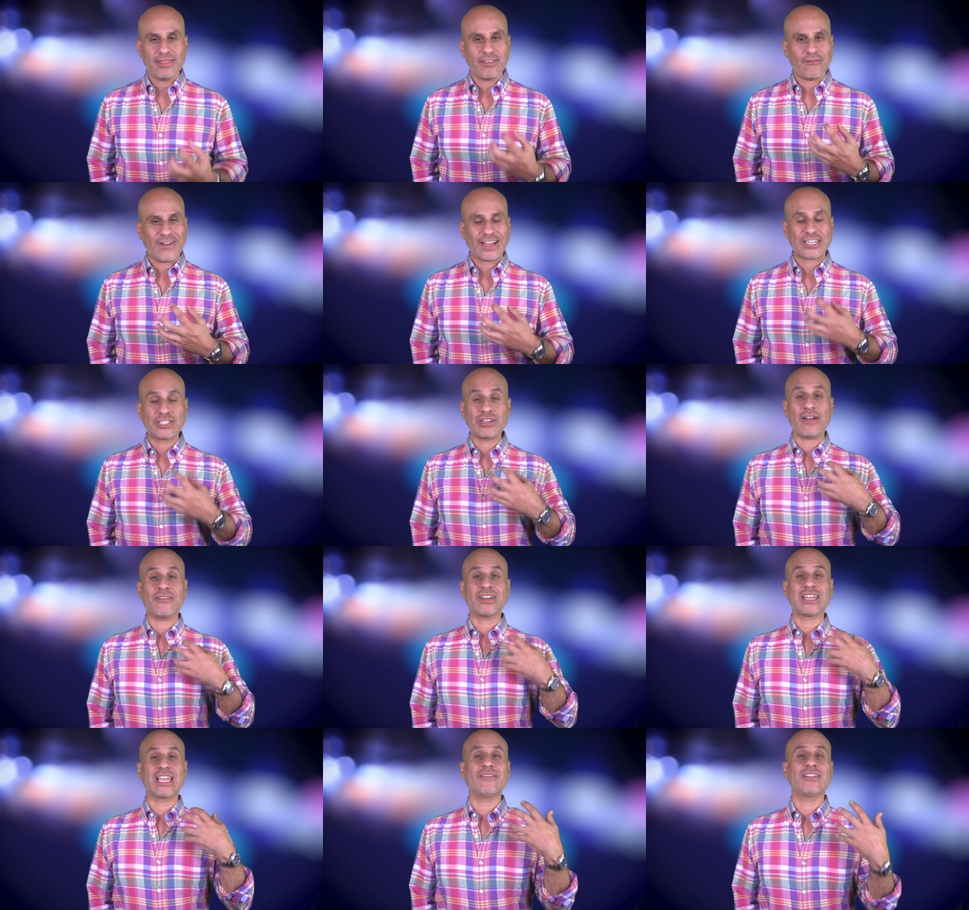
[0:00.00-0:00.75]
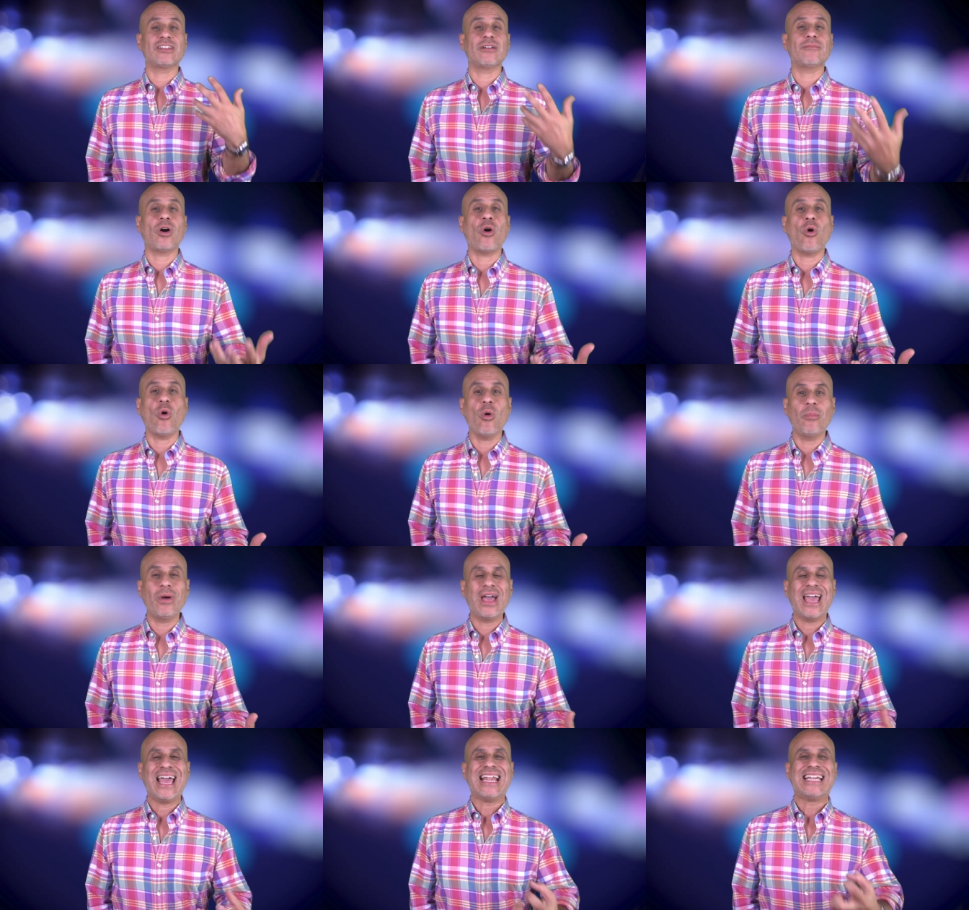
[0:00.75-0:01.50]
the fact you haven't given up
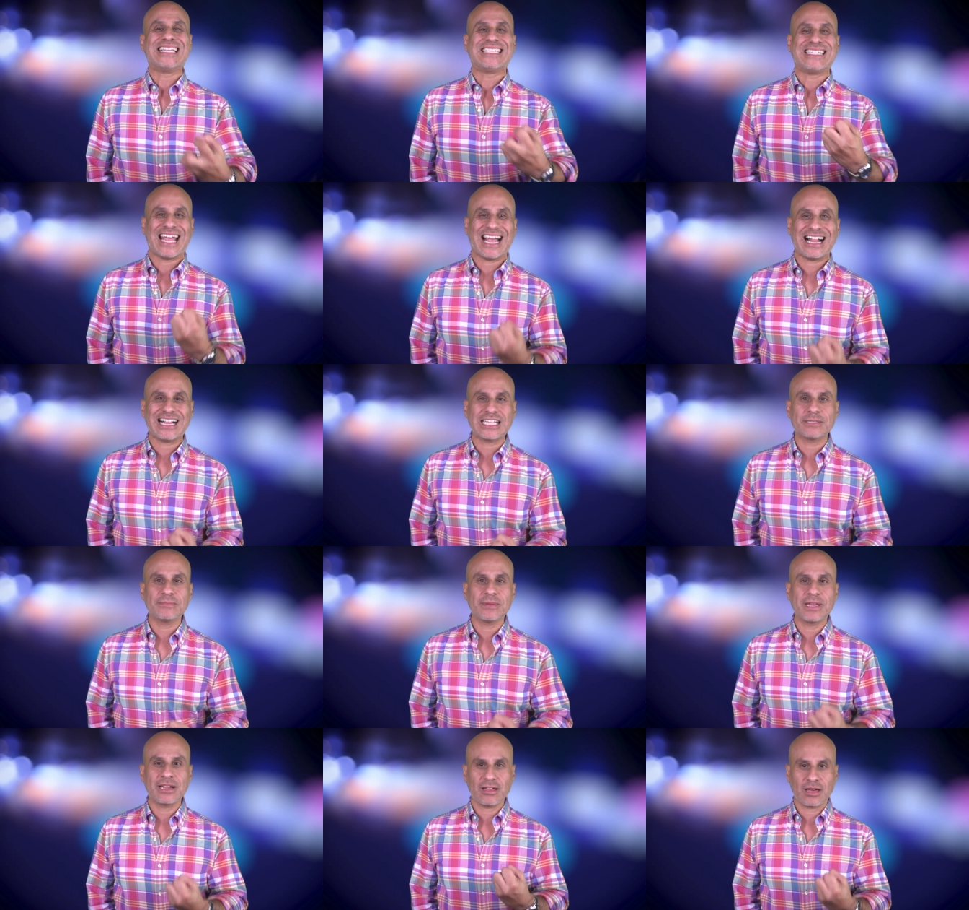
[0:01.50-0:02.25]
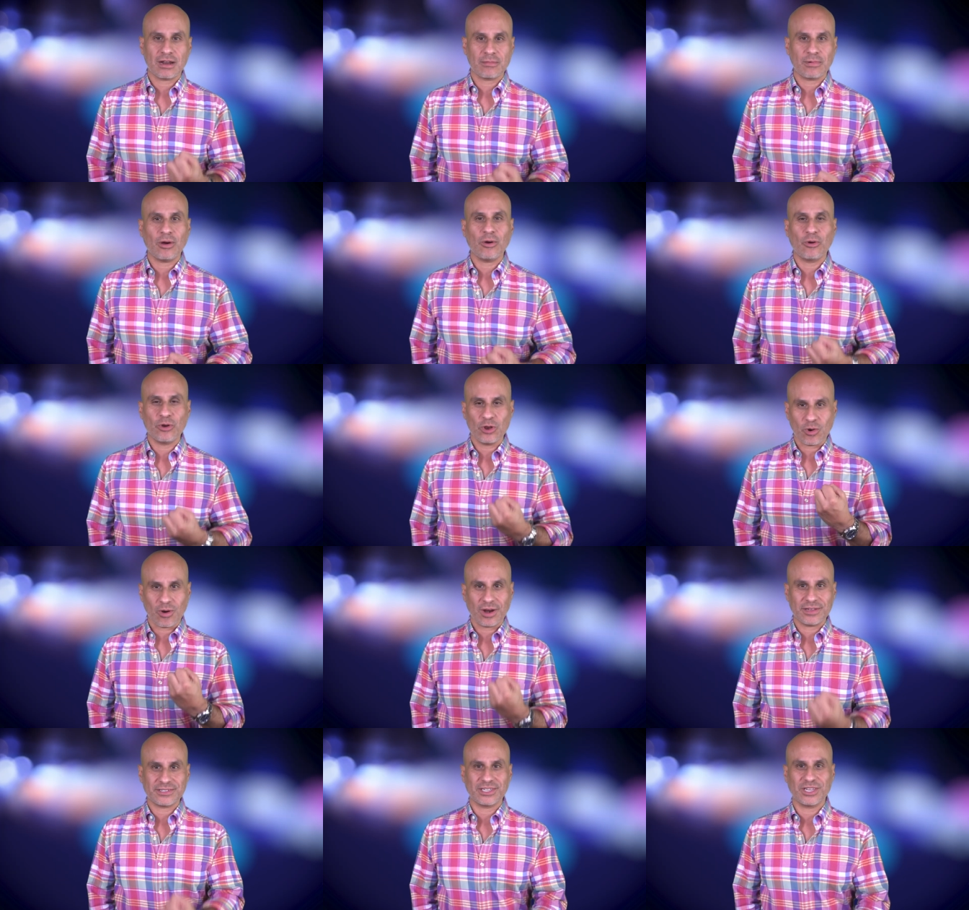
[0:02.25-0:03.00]
hope, tells me a lot about who
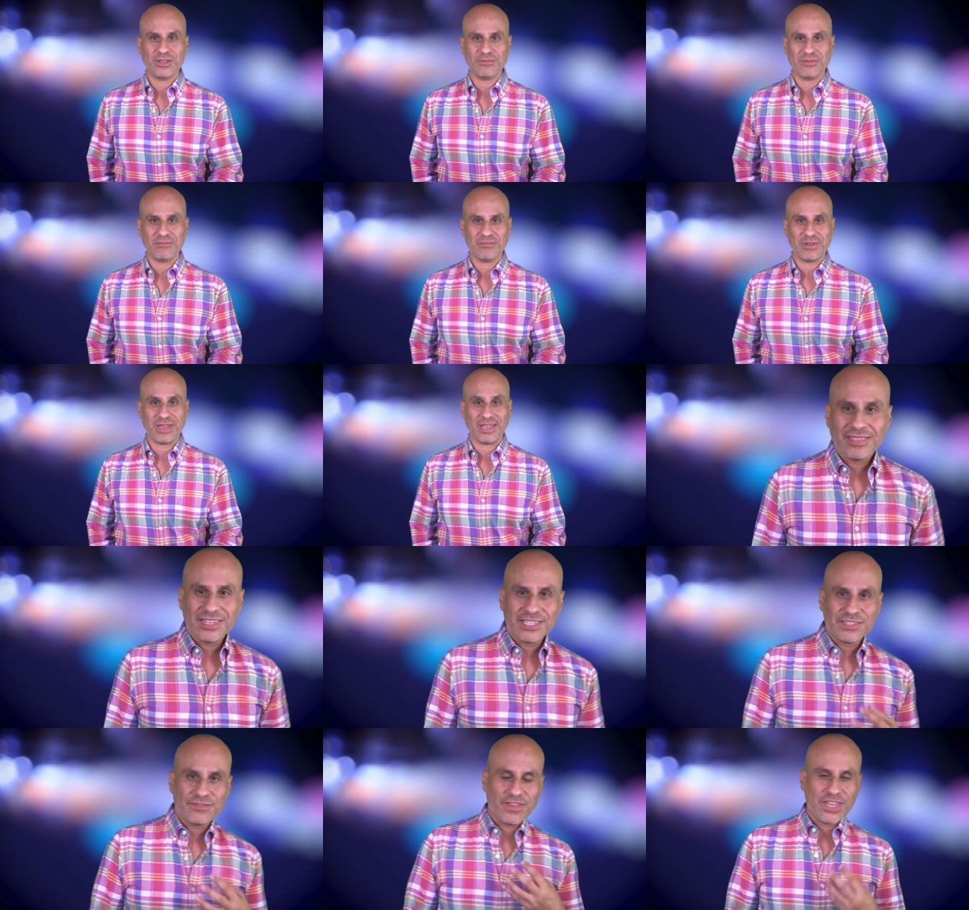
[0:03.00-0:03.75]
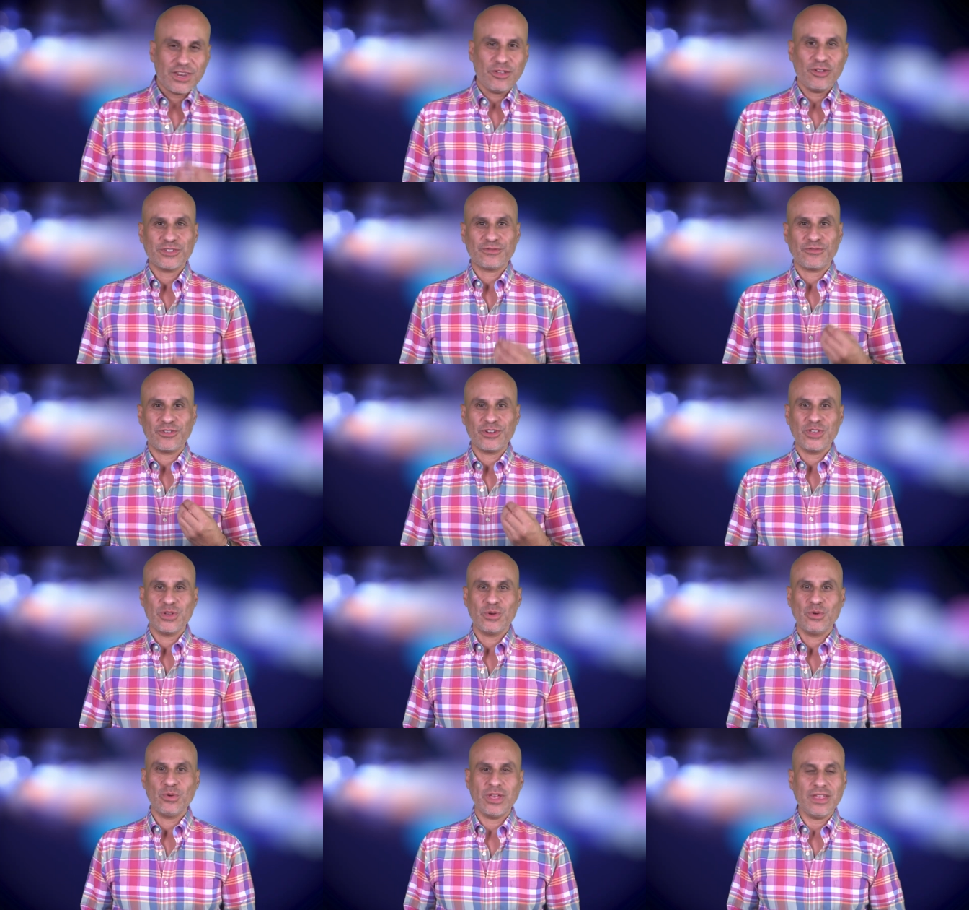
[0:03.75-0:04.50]
you are as a human being. This video is for
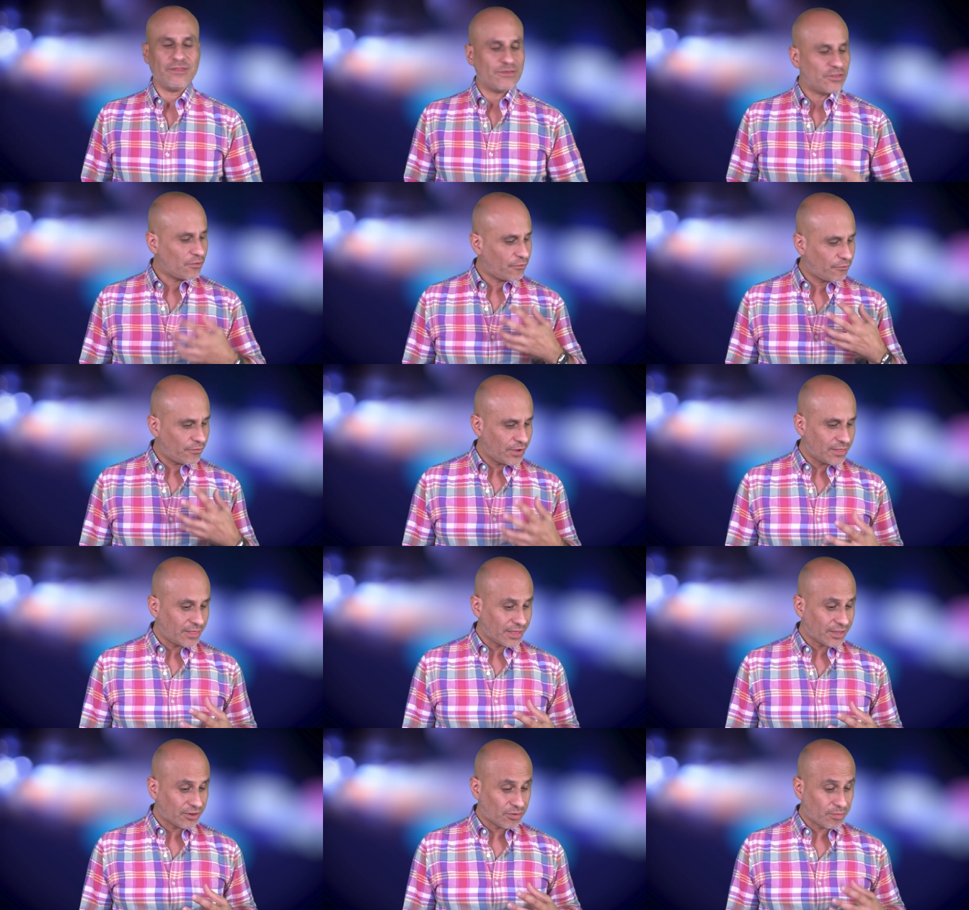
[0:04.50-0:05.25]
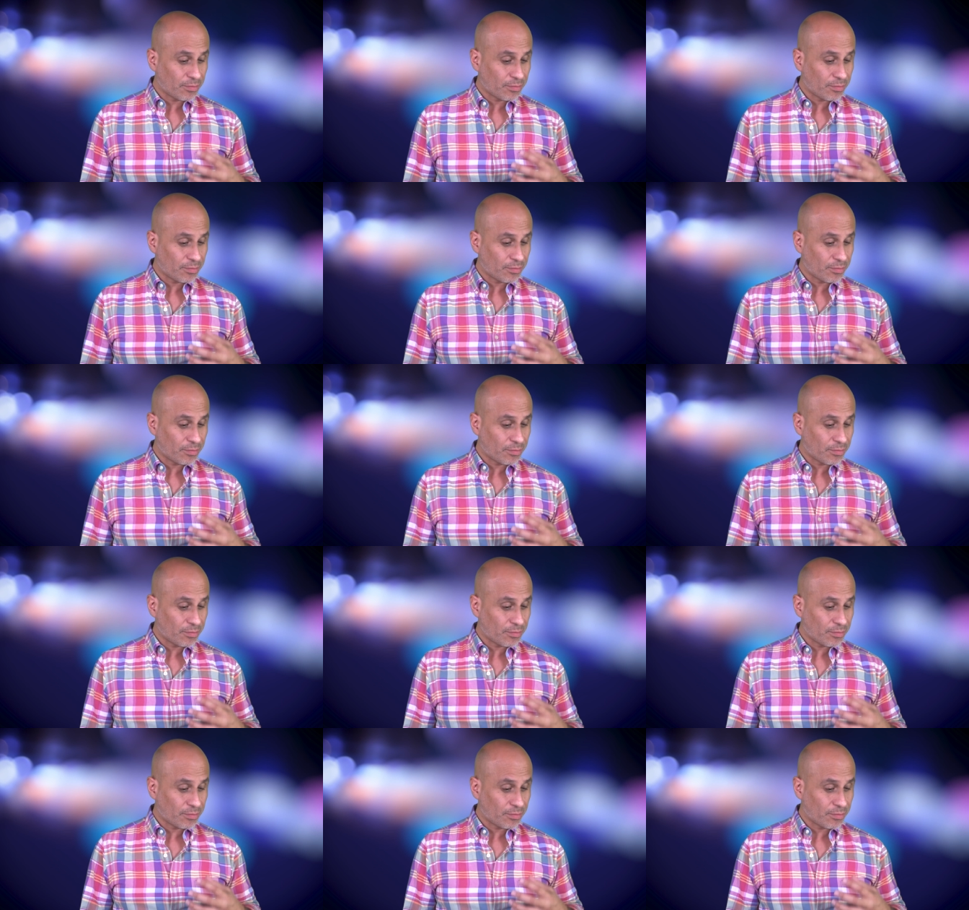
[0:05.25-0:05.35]
you if you feel like your